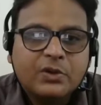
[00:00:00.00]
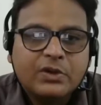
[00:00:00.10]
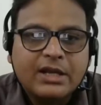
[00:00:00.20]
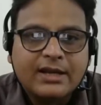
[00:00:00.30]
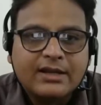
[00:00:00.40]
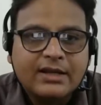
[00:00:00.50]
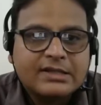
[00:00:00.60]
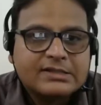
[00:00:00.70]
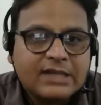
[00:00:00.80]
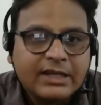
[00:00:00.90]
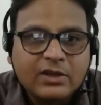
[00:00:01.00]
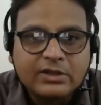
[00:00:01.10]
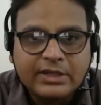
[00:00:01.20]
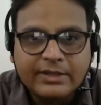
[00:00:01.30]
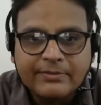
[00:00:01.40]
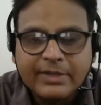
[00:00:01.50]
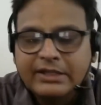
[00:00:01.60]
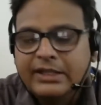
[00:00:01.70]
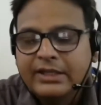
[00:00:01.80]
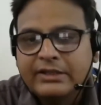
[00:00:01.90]
conducted a study on them,
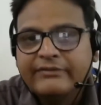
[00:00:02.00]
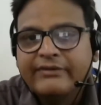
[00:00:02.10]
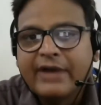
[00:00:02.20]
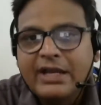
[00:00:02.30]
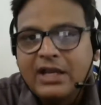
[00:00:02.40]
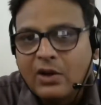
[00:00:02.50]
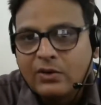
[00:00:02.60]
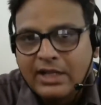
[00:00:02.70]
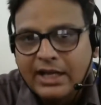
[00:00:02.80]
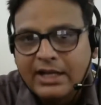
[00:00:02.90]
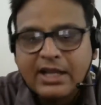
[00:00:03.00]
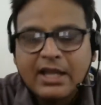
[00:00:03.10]
and they find out that